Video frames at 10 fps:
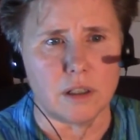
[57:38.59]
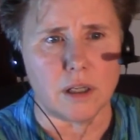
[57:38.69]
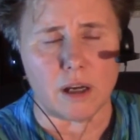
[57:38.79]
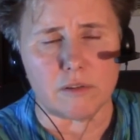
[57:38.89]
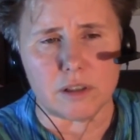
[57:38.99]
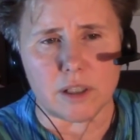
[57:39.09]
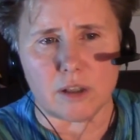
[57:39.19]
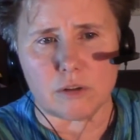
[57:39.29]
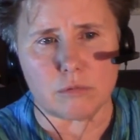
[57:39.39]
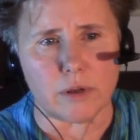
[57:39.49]
having
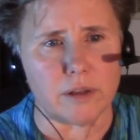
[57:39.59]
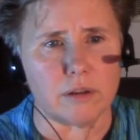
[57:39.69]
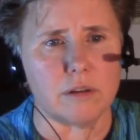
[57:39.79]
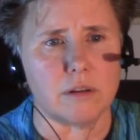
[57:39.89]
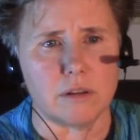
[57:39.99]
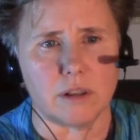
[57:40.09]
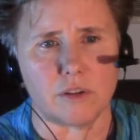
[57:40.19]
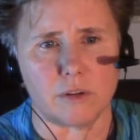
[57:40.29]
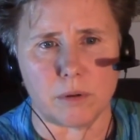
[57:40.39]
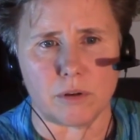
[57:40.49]
that greater
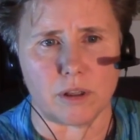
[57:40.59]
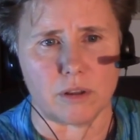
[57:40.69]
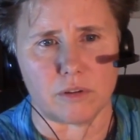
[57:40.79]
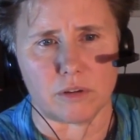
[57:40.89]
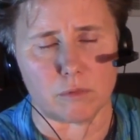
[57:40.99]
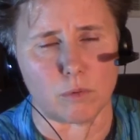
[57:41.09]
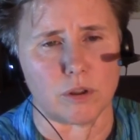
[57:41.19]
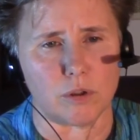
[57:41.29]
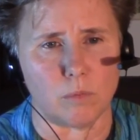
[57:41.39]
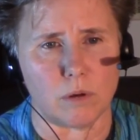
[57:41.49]
experience of what
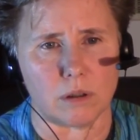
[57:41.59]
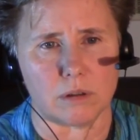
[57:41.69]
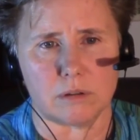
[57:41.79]
you want.